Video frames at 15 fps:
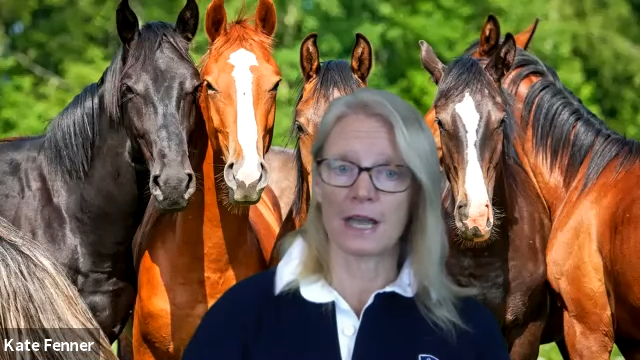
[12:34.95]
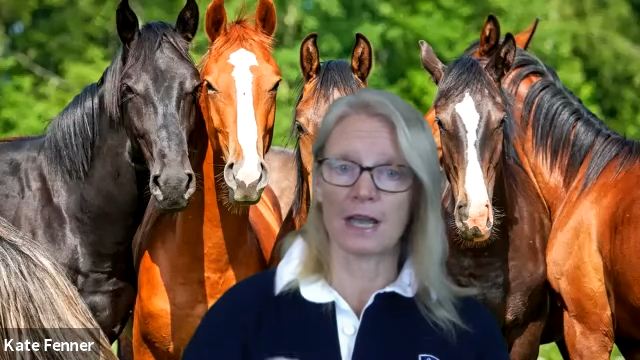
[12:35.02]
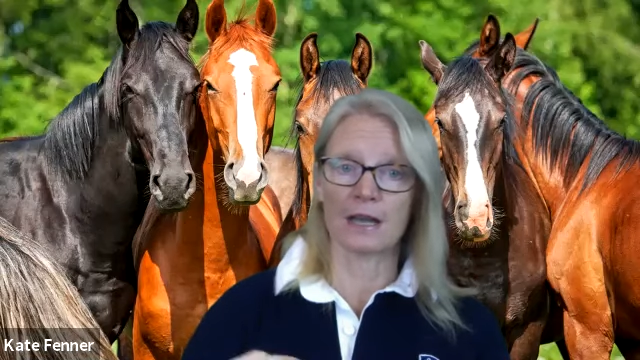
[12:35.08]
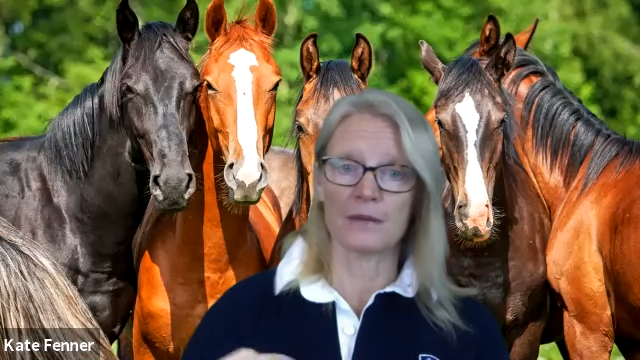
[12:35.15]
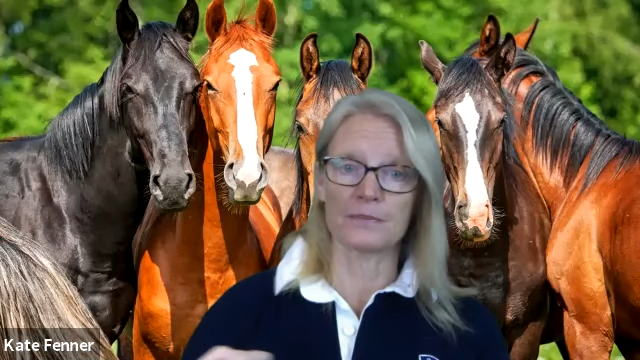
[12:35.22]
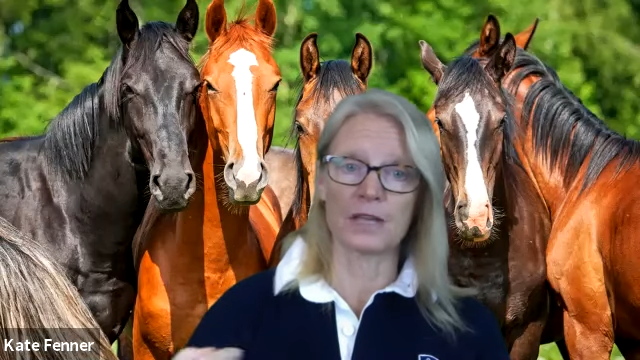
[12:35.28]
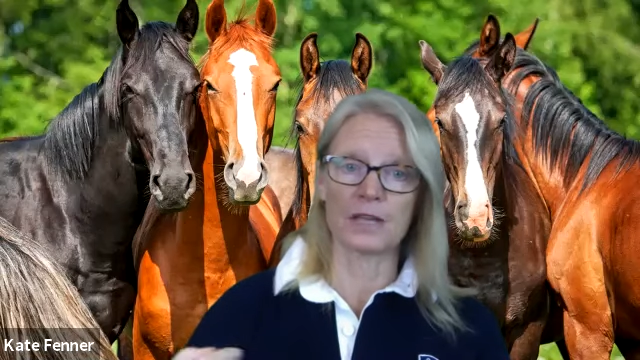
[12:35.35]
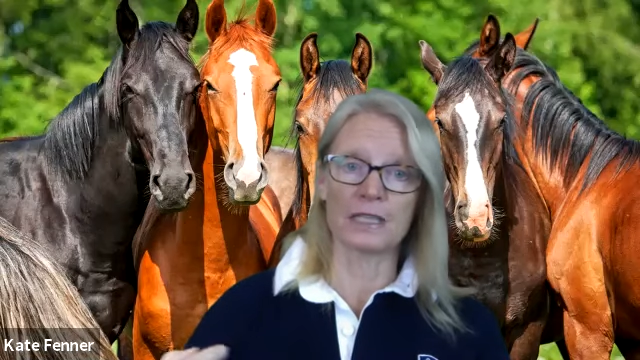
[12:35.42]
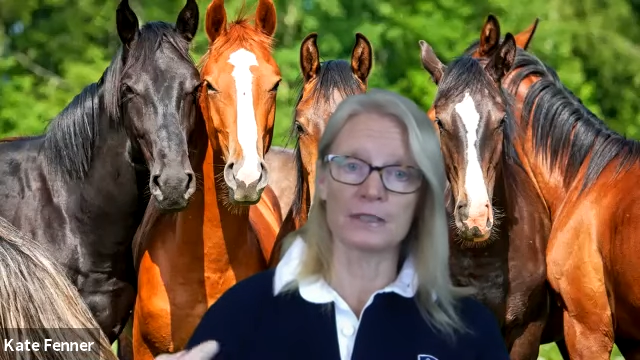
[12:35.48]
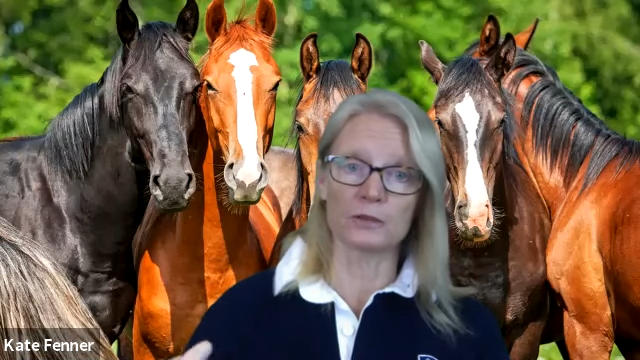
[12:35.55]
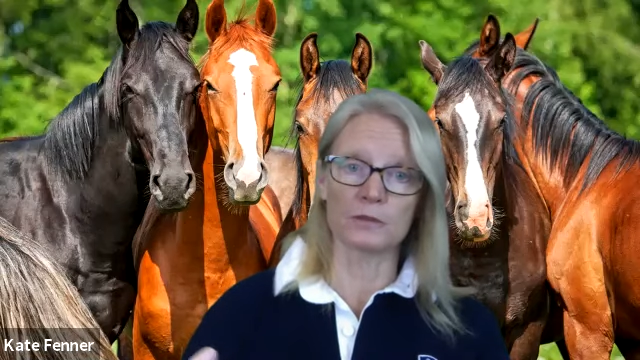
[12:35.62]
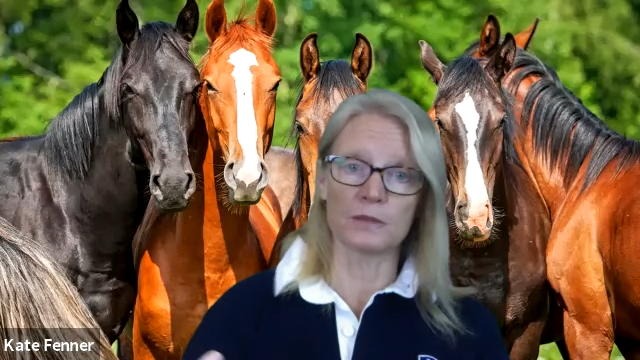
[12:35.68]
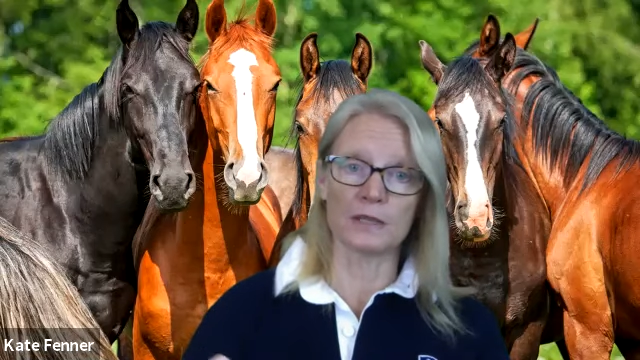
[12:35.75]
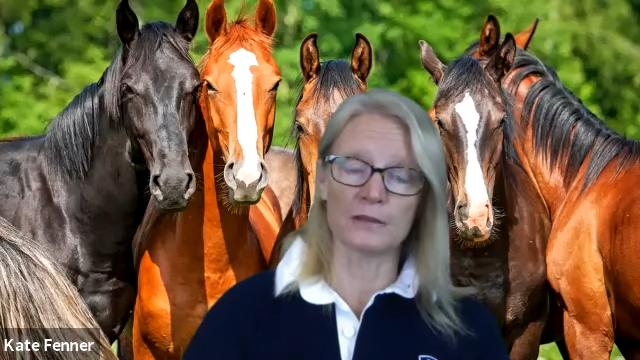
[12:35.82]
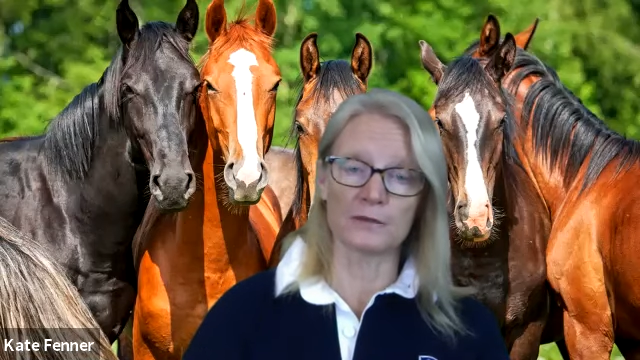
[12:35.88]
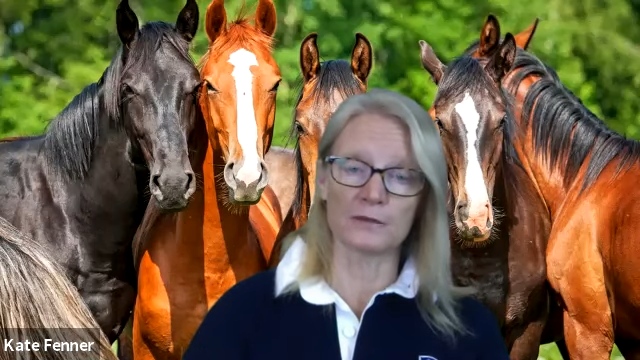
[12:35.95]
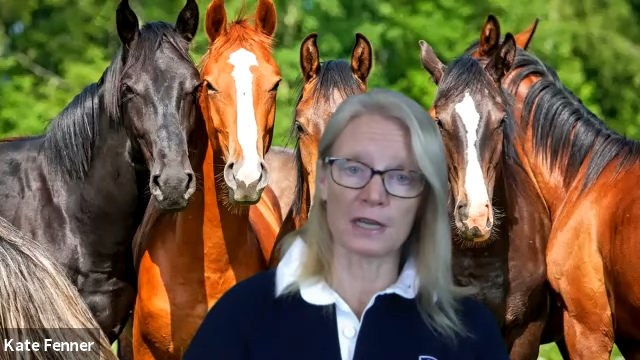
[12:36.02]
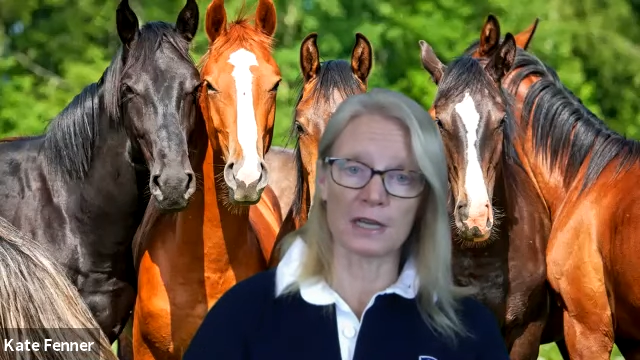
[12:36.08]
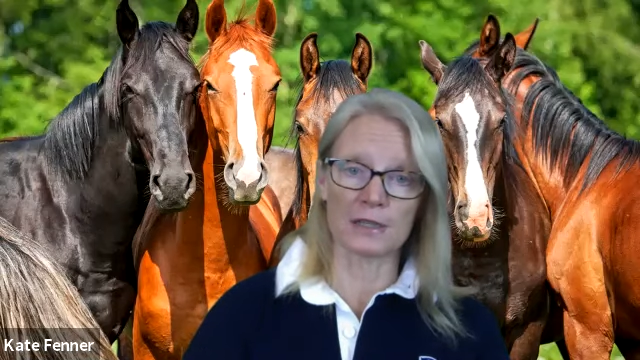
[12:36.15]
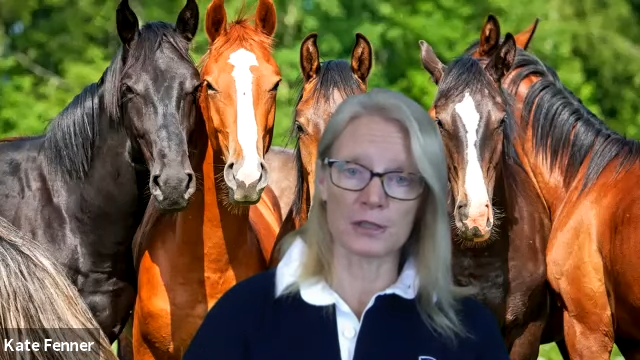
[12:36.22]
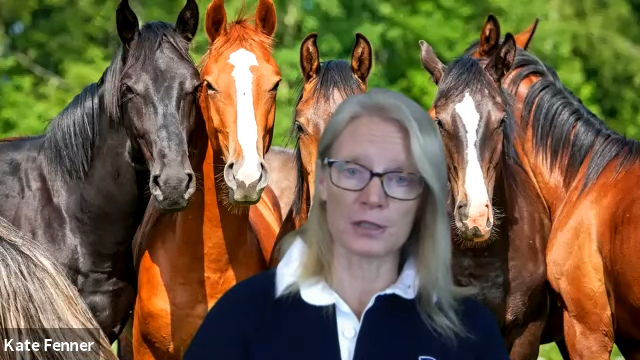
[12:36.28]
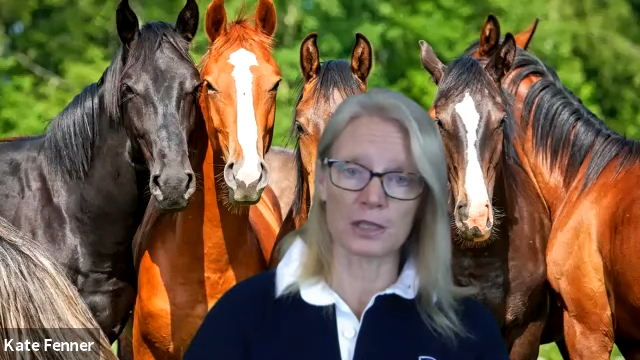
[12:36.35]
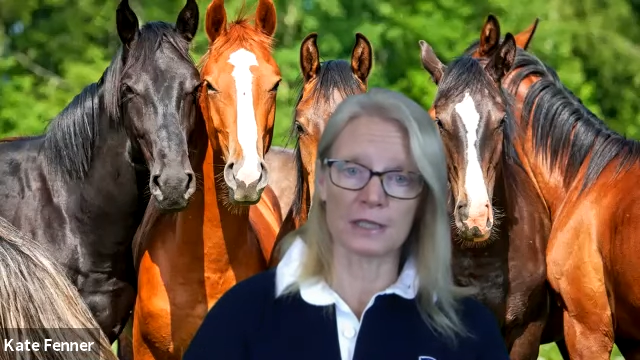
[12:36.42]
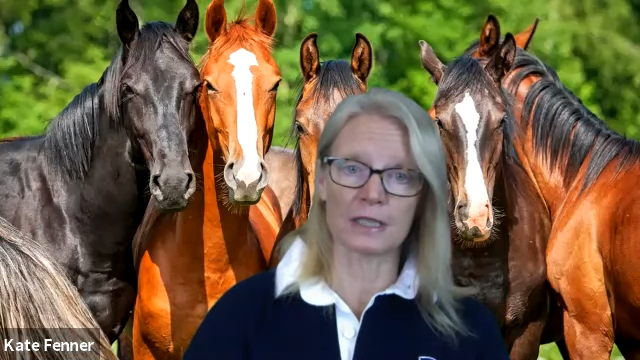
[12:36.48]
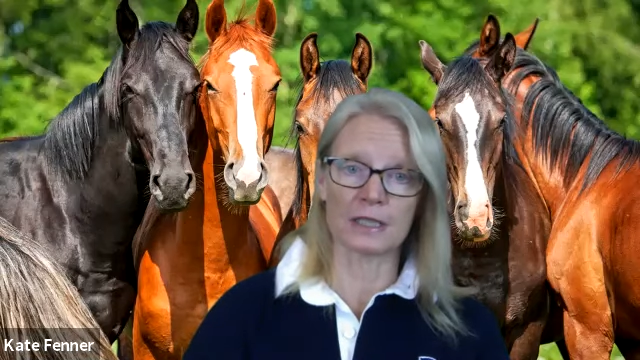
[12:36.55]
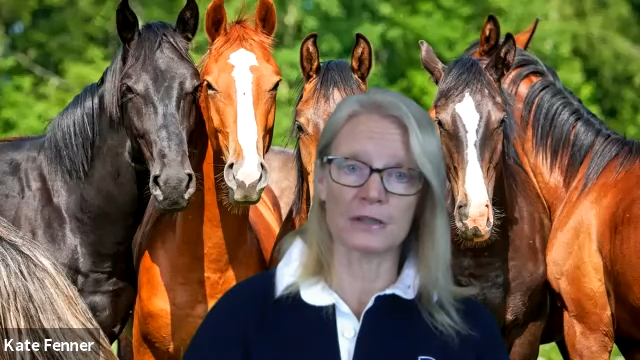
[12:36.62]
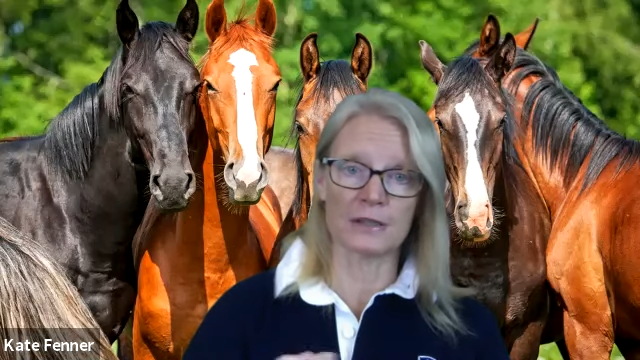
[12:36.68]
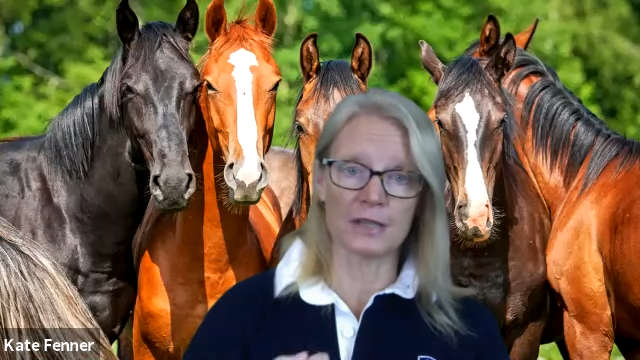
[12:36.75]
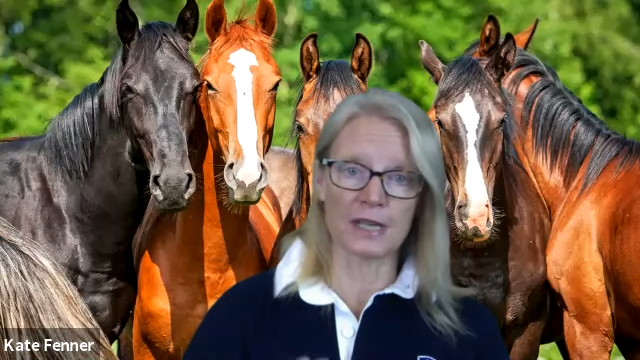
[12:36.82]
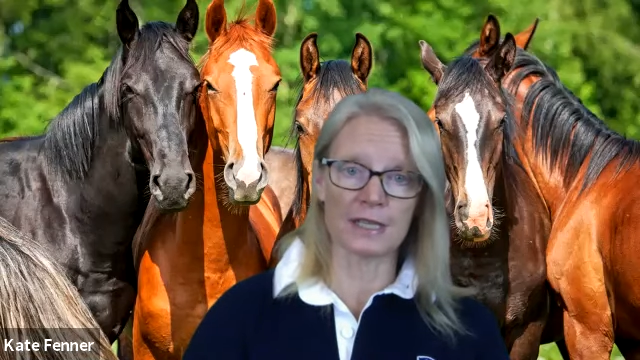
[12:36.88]
a little bit faster,
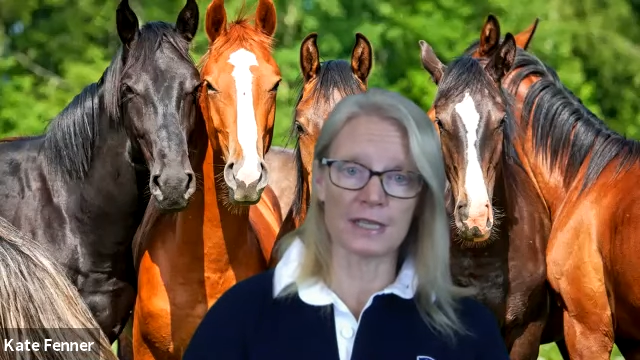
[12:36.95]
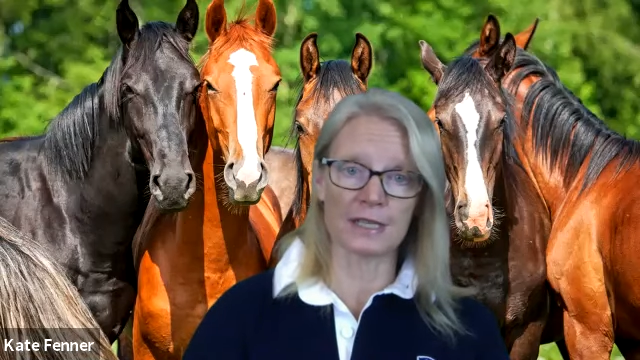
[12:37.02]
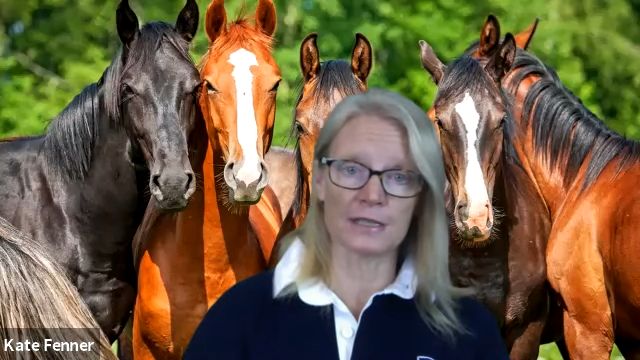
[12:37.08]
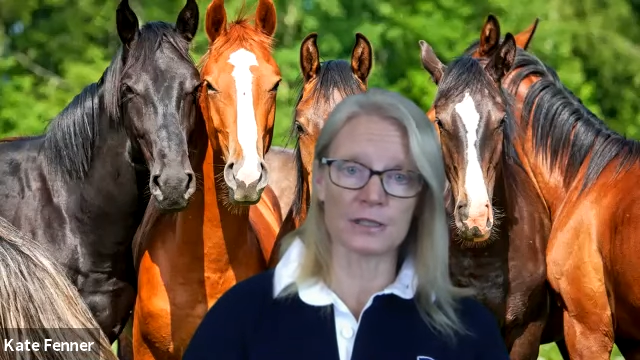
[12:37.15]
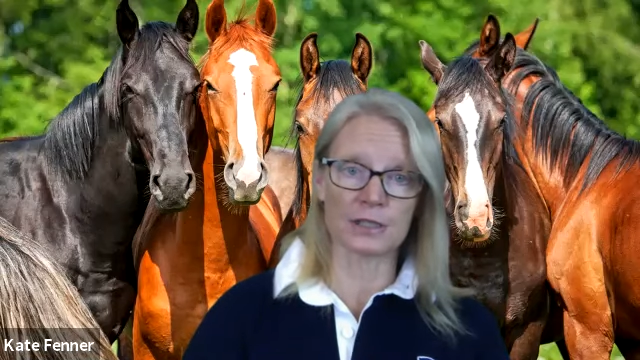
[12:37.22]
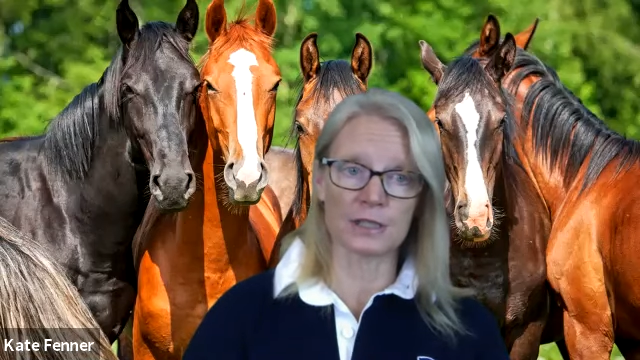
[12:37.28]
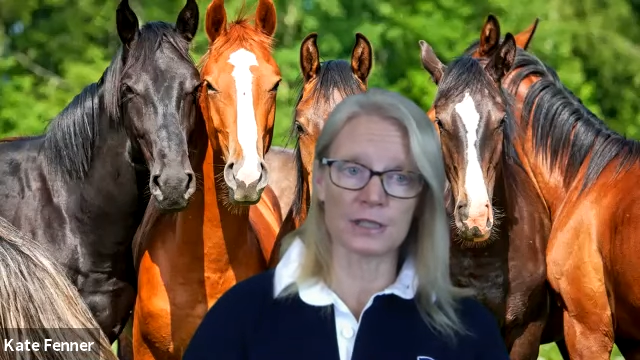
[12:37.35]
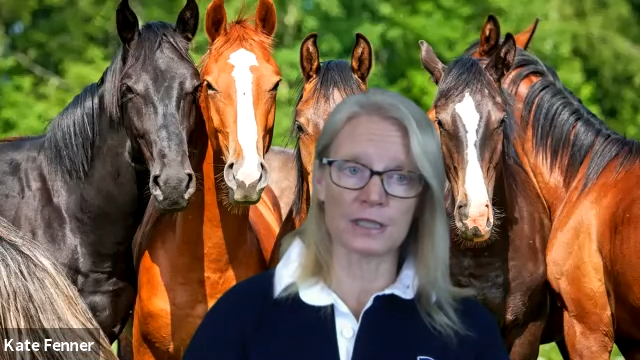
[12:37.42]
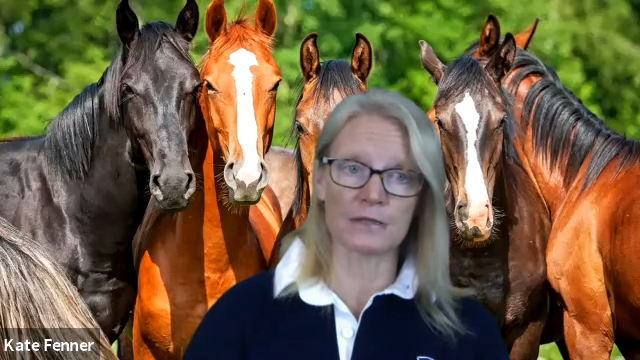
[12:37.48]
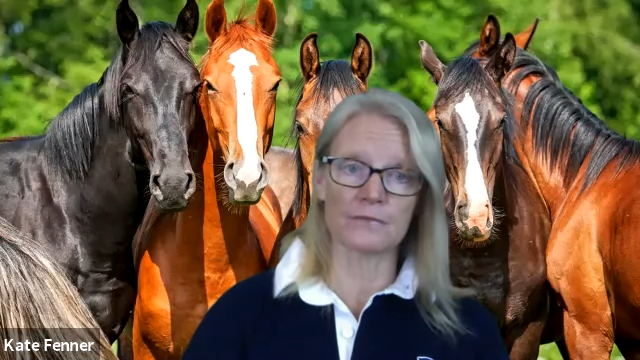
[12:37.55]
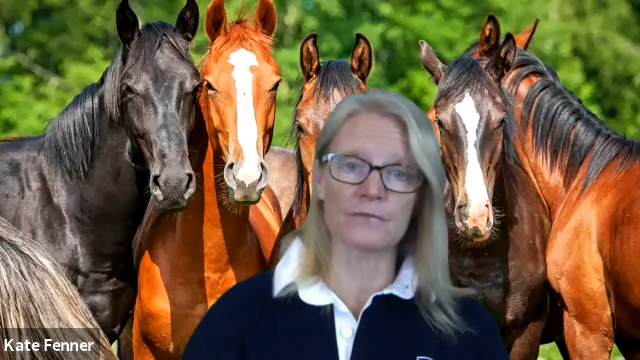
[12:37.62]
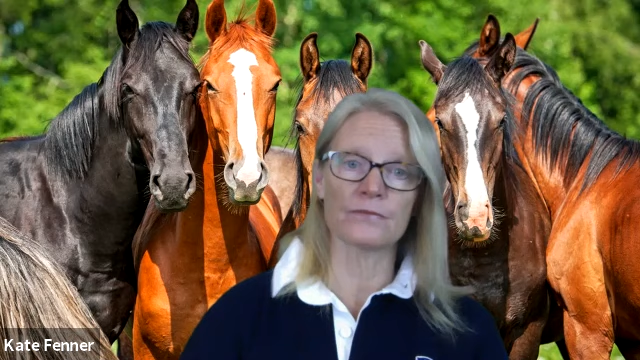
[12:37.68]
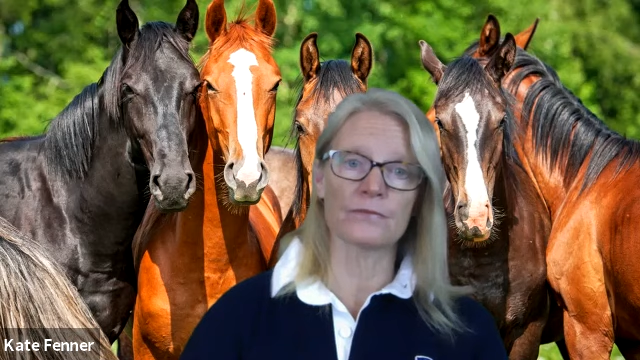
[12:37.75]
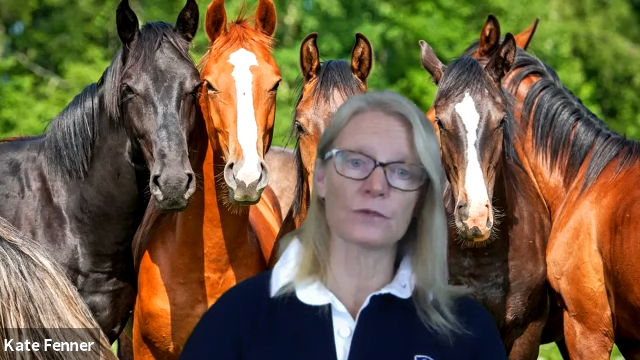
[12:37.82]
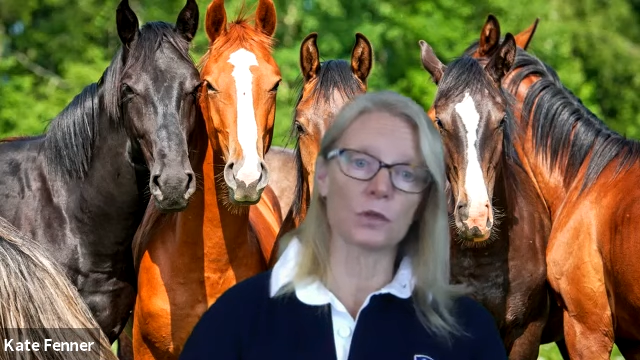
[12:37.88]
and then ask it in,